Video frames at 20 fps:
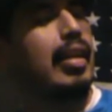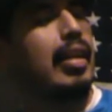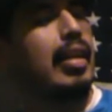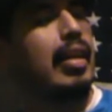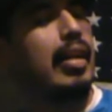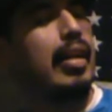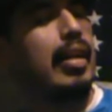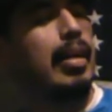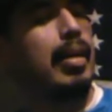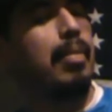
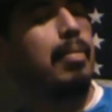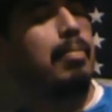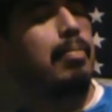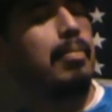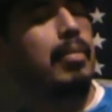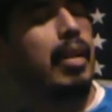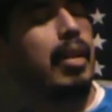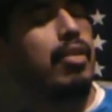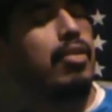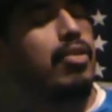
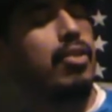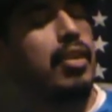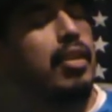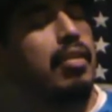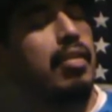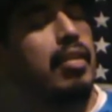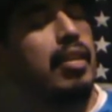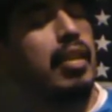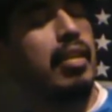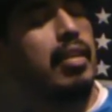As you can
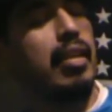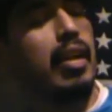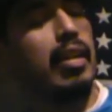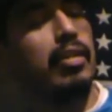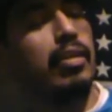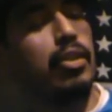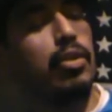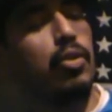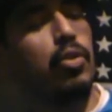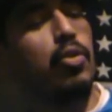see, it's got
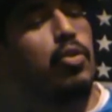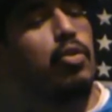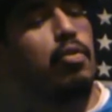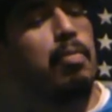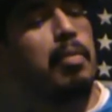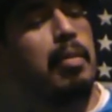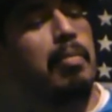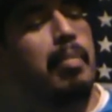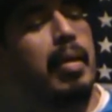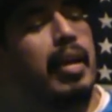the
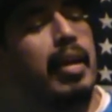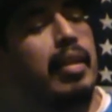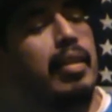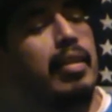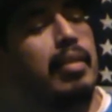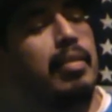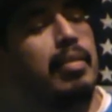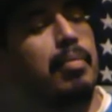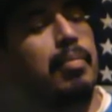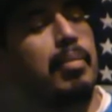2-speed
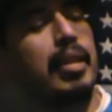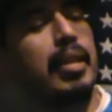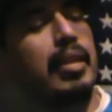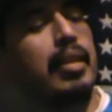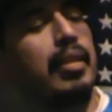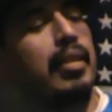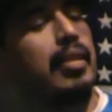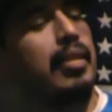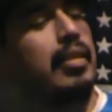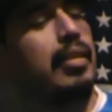mechanism here.